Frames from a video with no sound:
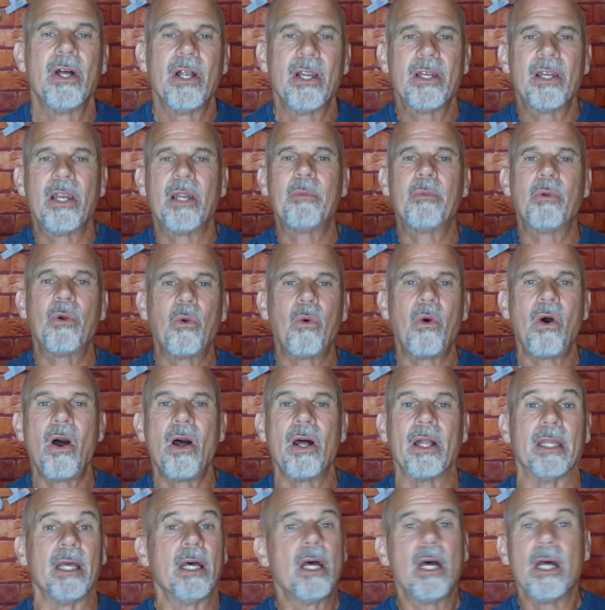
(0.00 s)
Number
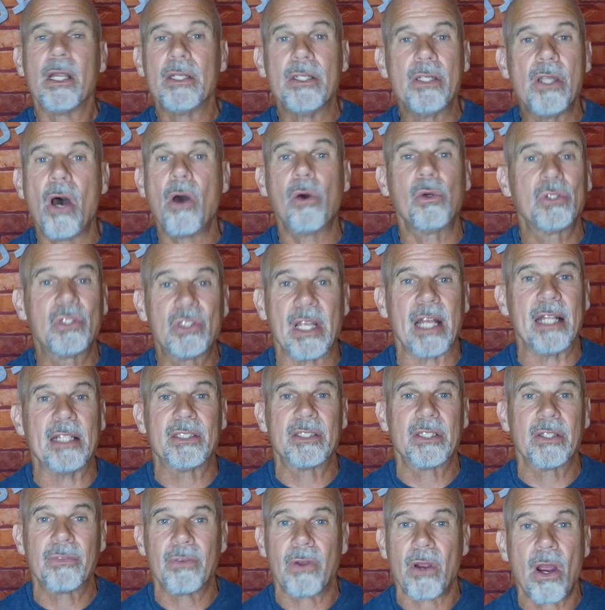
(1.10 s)
1, no sense
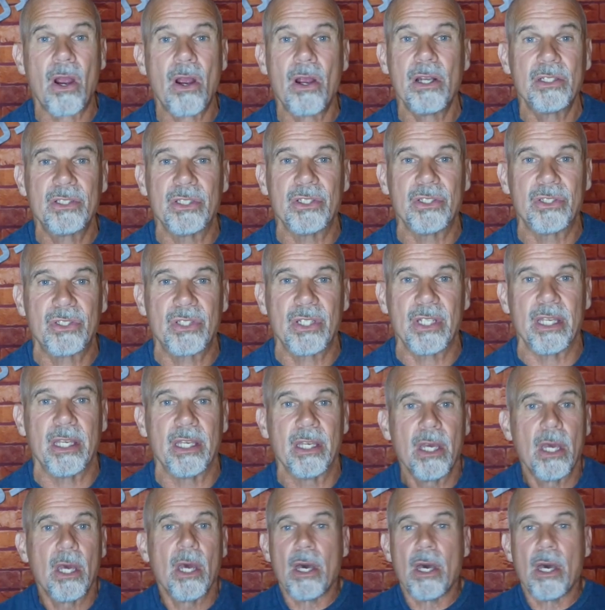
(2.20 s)
of urgency.